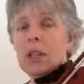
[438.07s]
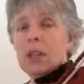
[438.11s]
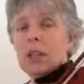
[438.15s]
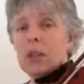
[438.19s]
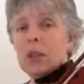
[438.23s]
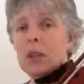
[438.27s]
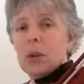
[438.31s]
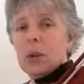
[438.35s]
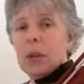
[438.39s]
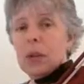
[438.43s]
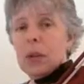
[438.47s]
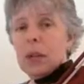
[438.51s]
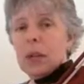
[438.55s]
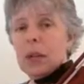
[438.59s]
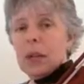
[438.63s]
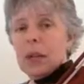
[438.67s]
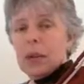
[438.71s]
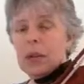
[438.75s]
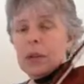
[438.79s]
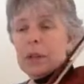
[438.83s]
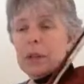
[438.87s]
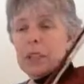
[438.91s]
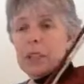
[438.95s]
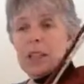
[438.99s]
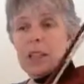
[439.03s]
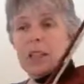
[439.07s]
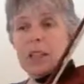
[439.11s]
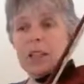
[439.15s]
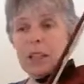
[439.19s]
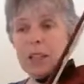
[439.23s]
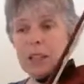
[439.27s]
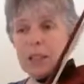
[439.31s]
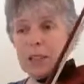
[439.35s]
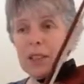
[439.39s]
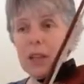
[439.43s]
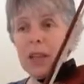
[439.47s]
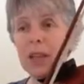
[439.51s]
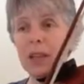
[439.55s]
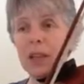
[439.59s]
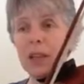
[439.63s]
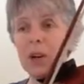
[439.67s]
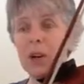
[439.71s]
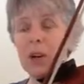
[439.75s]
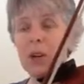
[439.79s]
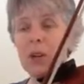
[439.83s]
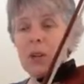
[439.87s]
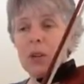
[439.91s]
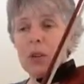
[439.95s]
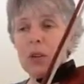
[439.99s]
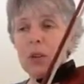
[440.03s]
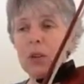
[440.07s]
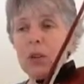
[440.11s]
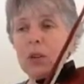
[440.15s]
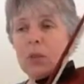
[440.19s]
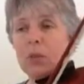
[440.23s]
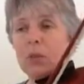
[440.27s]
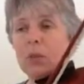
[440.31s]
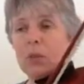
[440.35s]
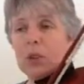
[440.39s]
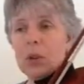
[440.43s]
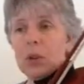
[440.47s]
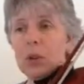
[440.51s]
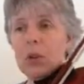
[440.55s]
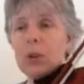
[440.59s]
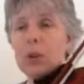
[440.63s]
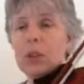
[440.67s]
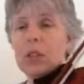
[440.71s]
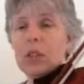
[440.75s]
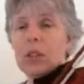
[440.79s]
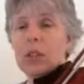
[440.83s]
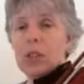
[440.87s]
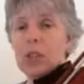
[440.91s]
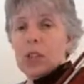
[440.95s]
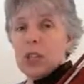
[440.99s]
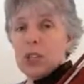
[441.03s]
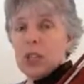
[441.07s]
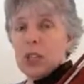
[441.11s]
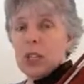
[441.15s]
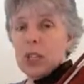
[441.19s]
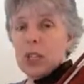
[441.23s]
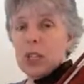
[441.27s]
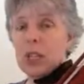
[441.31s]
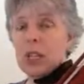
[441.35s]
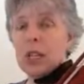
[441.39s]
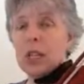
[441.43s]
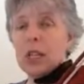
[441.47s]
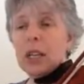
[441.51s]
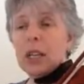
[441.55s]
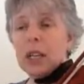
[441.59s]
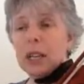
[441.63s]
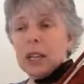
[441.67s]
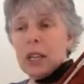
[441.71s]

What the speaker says: to D is gotta go home, Lord, to G,